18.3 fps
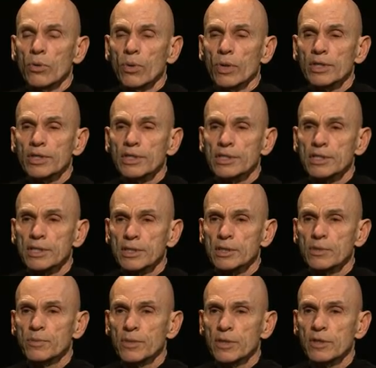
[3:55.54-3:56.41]
what this
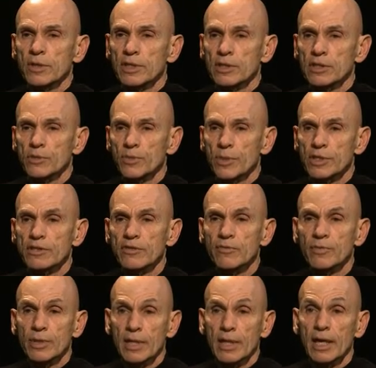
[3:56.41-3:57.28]
experience must
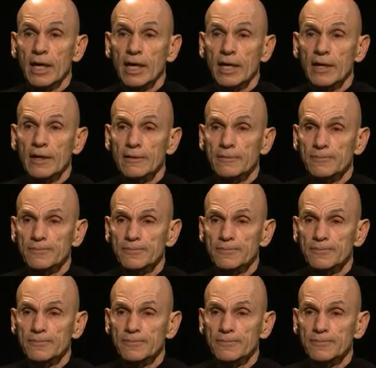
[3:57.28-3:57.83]
have been like.